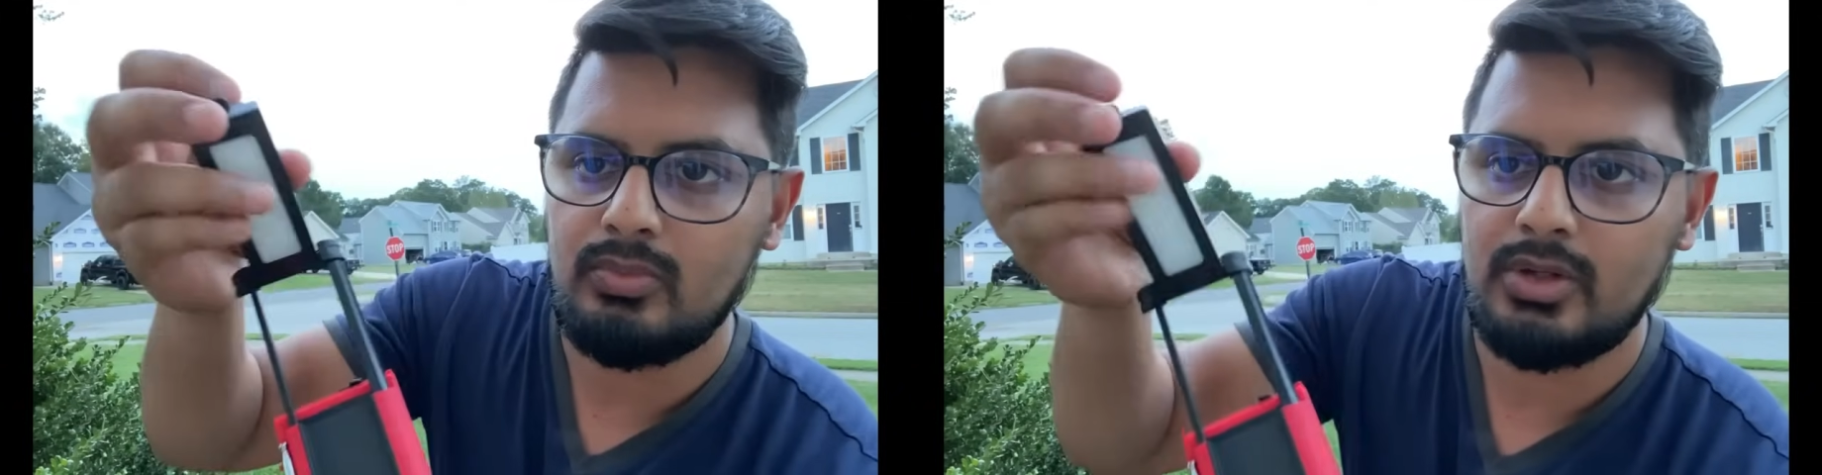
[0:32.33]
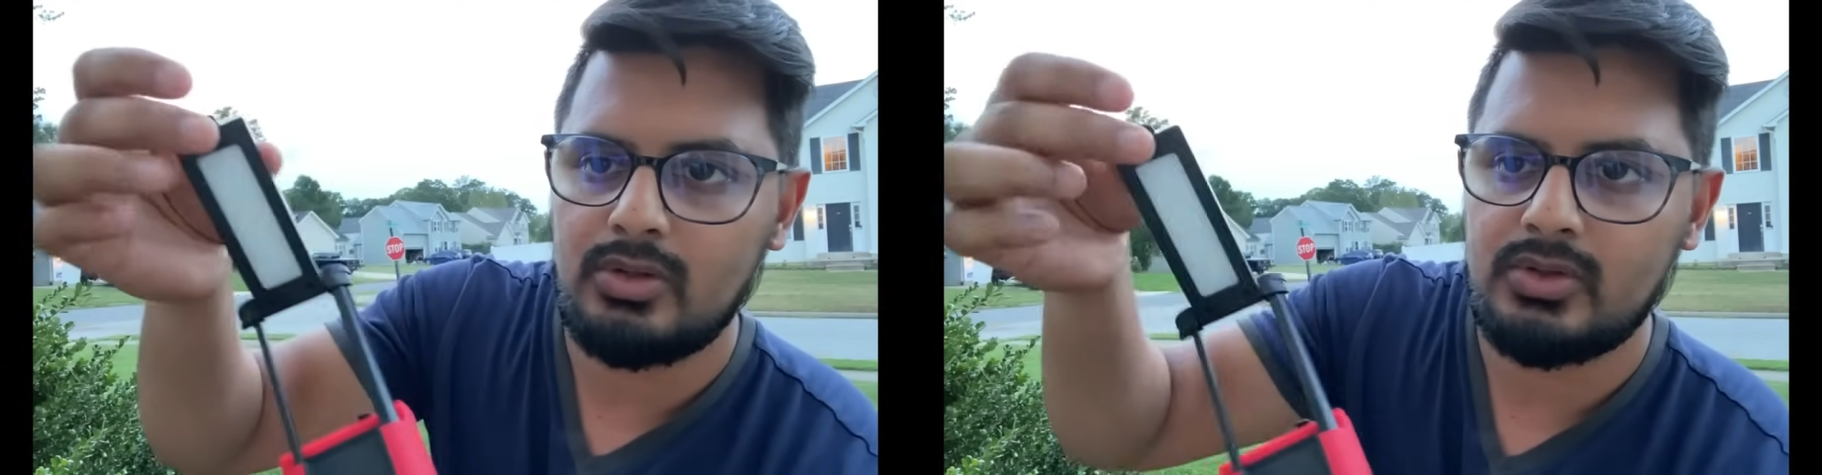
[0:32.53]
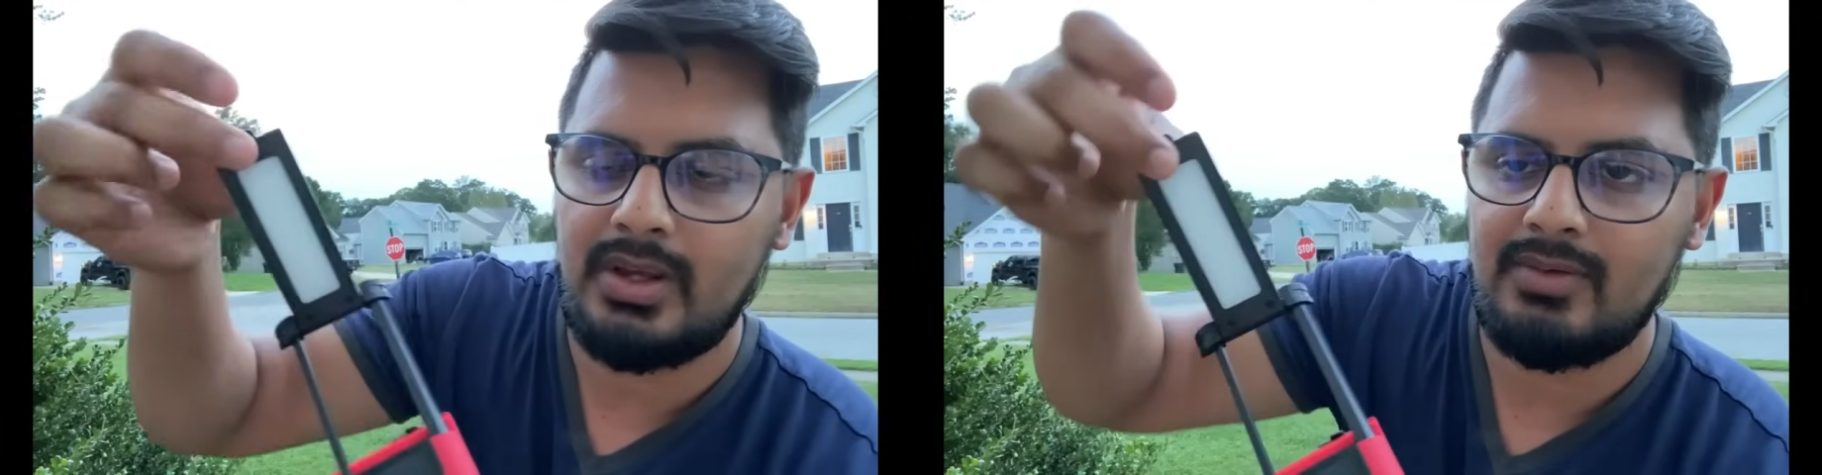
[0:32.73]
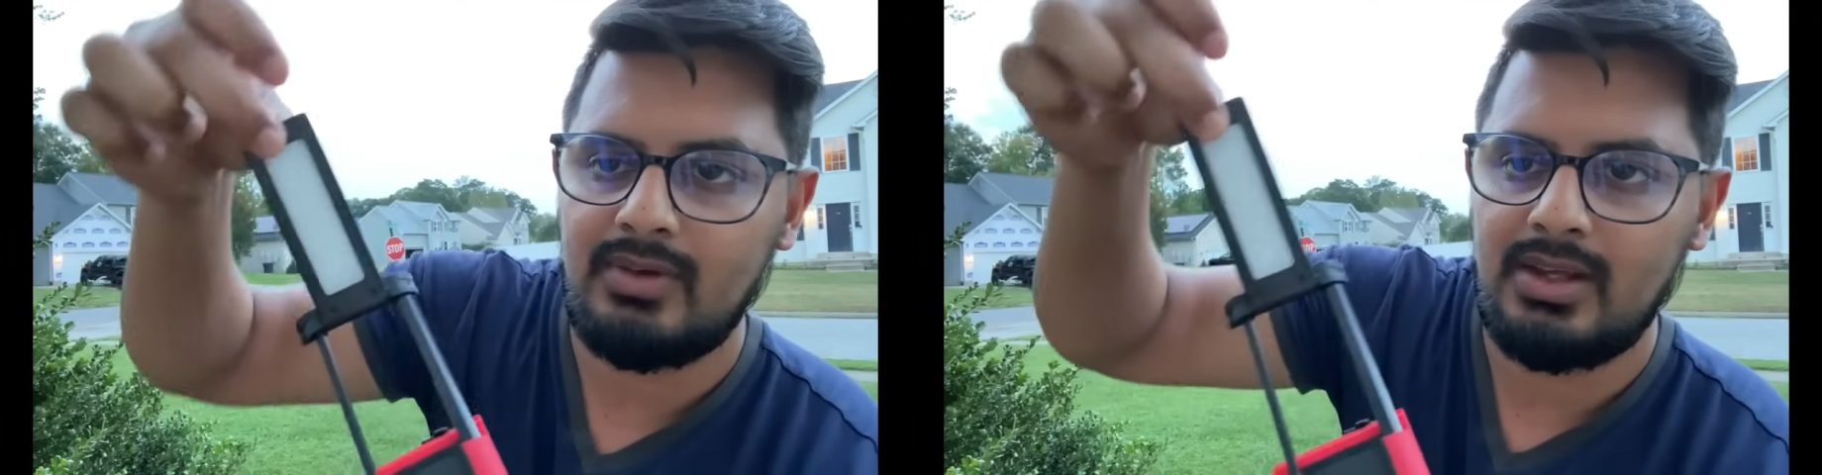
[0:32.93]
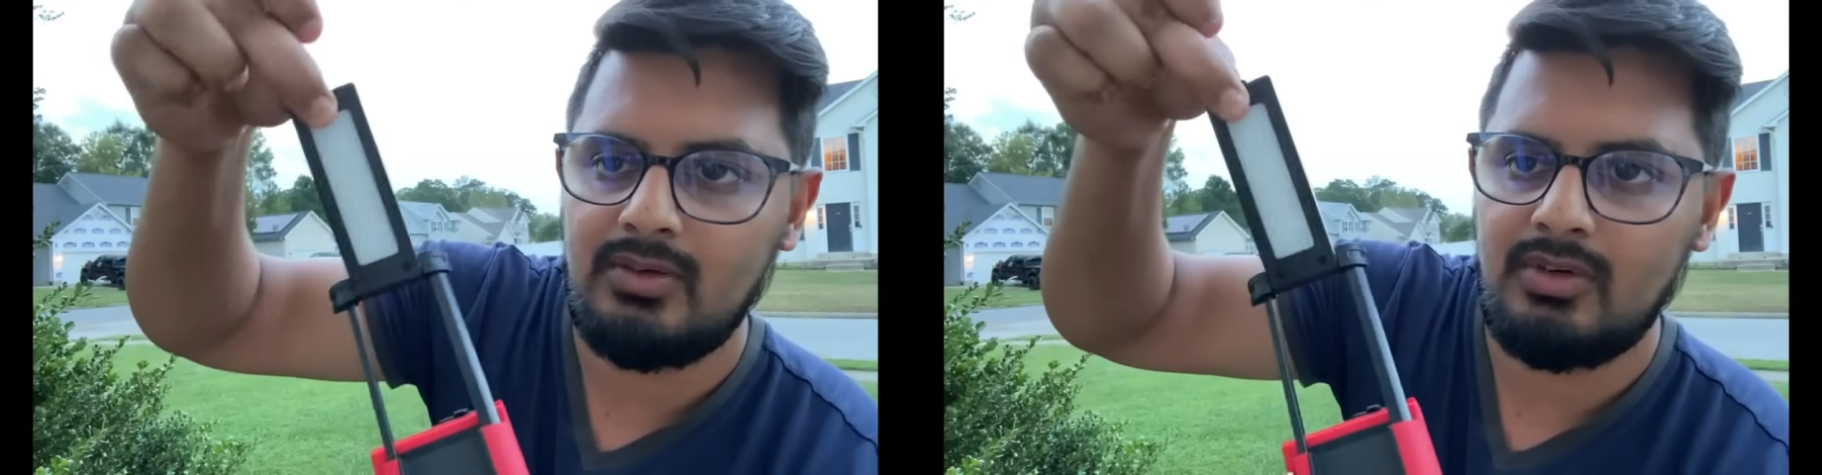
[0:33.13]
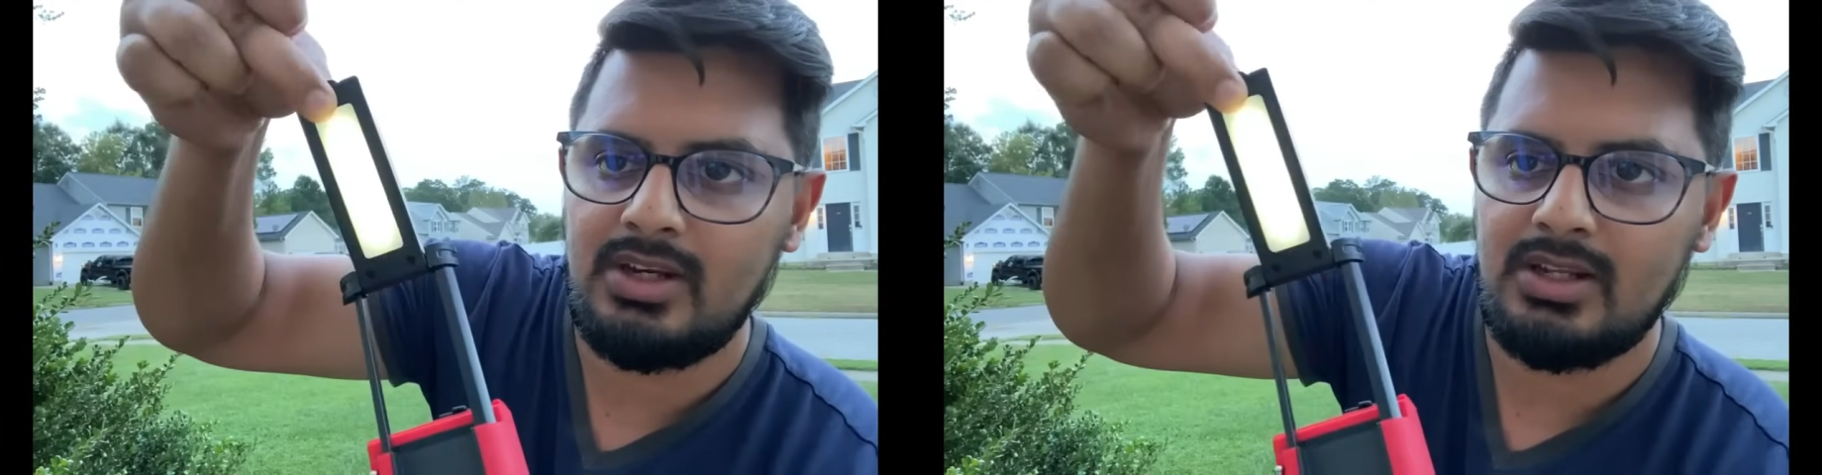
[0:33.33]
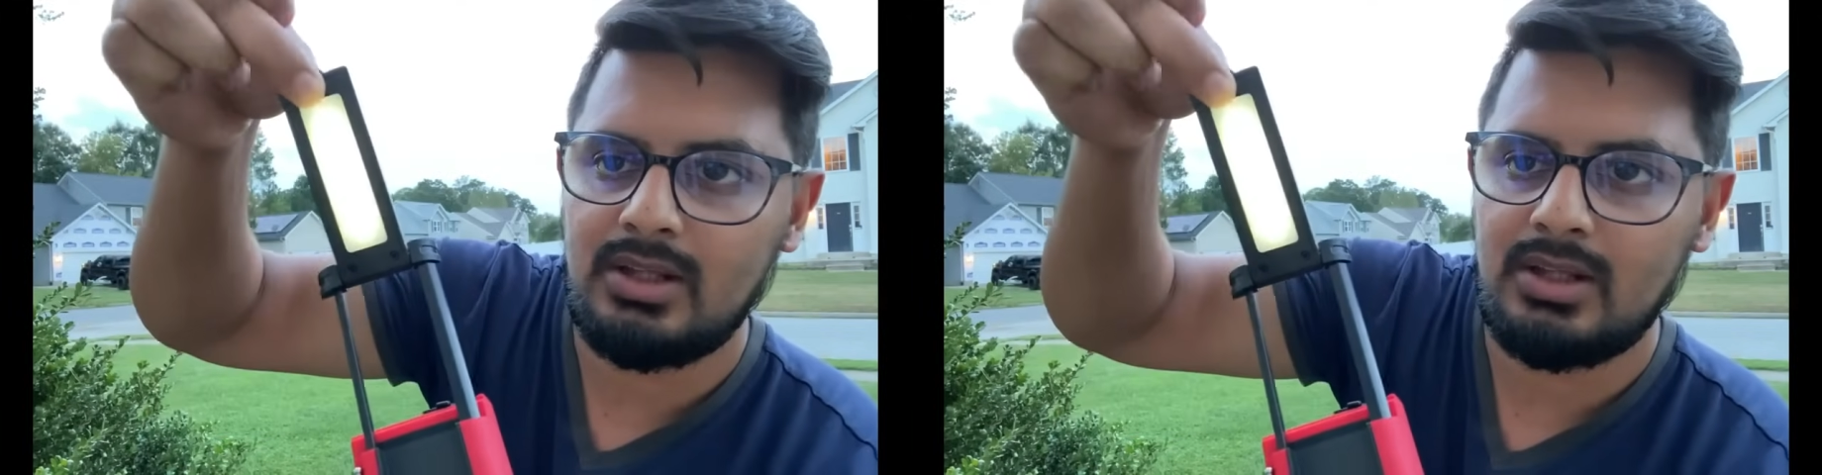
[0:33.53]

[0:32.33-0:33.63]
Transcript: we also have a reading